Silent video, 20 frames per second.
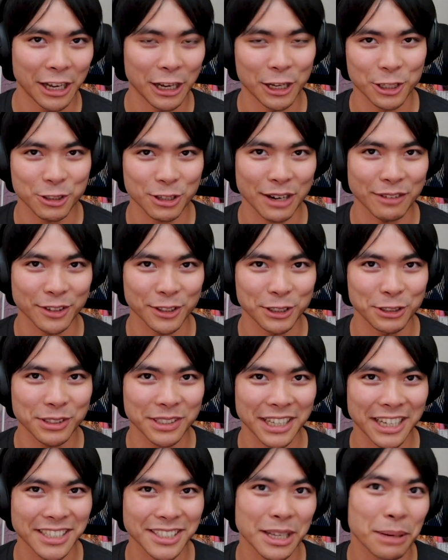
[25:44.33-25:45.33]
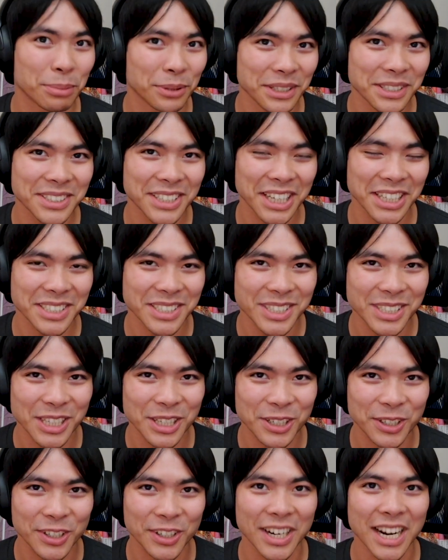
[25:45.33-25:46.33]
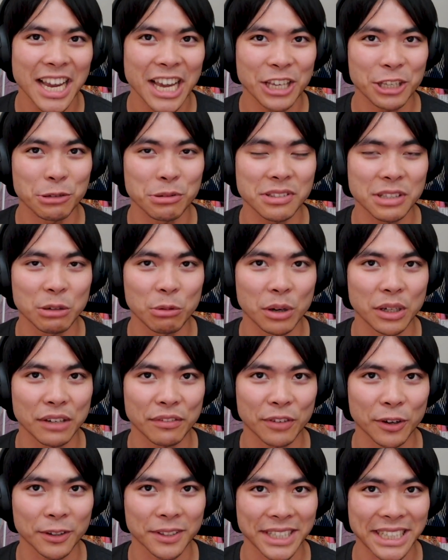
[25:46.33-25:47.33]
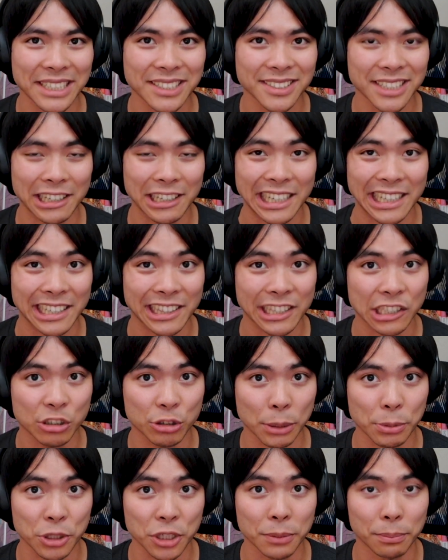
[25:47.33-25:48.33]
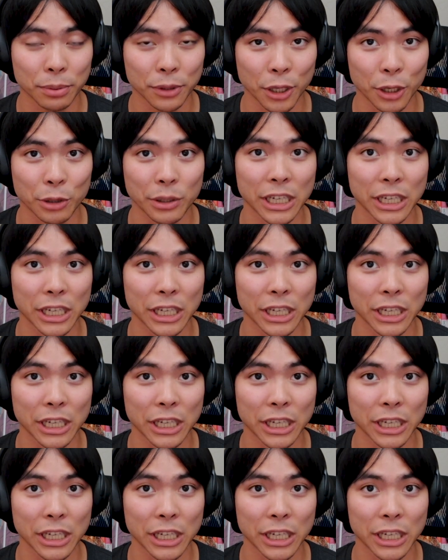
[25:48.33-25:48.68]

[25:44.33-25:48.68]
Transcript: travel use case, please consider using one of our links down in the description below.